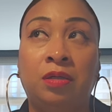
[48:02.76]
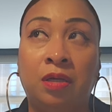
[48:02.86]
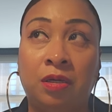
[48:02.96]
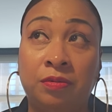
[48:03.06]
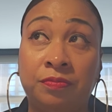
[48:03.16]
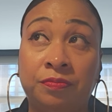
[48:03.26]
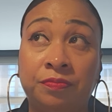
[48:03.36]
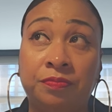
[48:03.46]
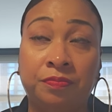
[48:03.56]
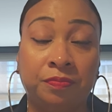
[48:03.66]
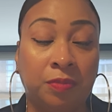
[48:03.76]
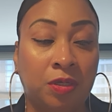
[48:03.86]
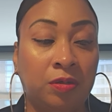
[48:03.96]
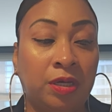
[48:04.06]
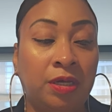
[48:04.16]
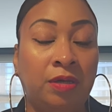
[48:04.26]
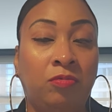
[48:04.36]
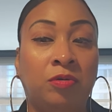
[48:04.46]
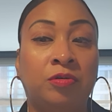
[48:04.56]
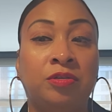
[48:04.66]
Yeah. Okay?
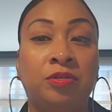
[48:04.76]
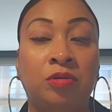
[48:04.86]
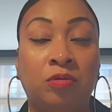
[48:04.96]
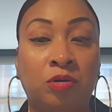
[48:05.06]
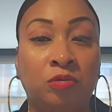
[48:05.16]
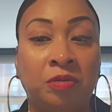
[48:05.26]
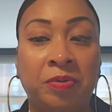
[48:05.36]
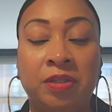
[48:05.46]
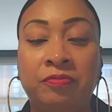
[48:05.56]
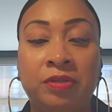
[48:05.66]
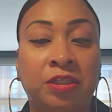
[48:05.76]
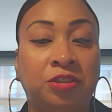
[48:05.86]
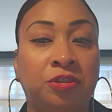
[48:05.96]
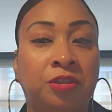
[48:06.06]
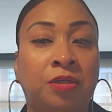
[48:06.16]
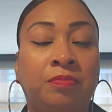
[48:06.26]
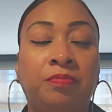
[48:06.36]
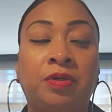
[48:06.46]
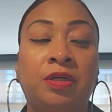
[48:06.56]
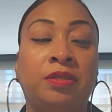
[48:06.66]
Or, you know, codependent relationship,
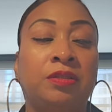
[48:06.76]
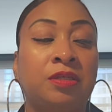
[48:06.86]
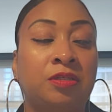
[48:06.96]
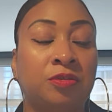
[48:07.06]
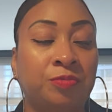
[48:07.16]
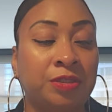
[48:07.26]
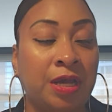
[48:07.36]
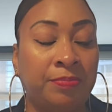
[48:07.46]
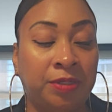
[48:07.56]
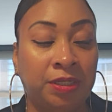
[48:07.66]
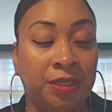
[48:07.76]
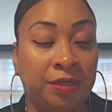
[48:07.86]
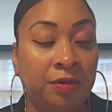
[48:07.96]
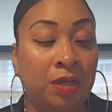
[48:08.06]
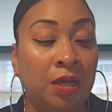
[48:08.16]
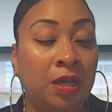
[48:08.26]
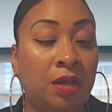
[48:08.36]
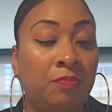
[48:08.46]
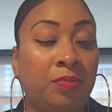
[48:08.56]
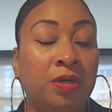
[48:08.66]
but this is what's happening here.
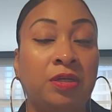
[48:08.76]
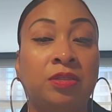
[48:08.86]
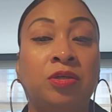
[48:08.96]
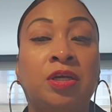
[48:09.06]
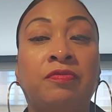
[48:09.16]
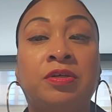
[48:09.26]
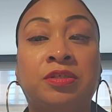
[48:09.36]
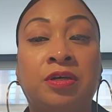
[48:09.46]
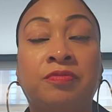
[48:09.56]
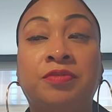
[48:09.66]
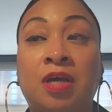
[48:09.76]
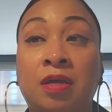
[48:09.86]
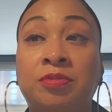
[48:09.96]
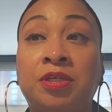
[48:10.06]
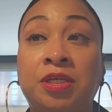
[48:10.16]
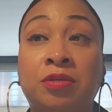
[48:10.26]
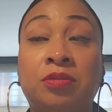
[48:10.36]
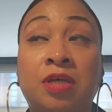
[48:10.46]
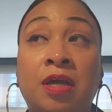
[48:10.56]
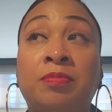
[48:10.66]
But you're giving yourself time to heal.
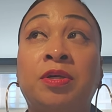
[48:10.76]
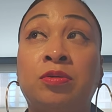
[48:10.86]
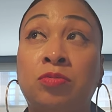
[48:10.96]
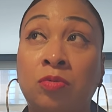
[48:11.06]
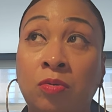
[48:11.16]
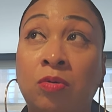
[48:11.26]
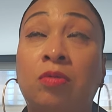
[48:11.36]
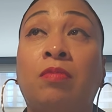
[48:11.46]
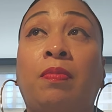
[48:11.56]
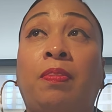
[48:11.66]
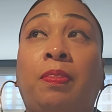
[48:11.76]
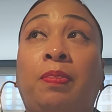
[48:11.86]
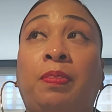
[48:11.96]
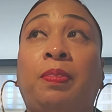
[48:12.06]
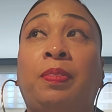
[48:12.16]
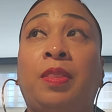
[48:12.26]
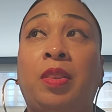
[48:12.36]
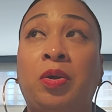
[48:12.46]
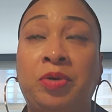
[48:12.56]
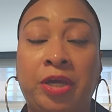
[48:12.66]
Time heals all.
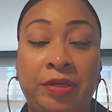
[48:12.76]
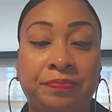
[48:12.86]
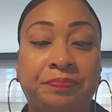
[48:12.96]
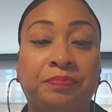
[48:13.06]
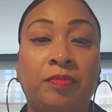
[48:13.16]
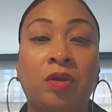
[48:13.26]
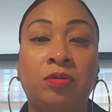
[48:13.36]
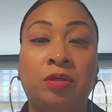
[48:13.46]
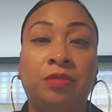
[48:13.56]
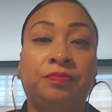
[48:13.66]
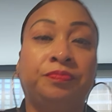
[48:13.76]
Okay? Hold on.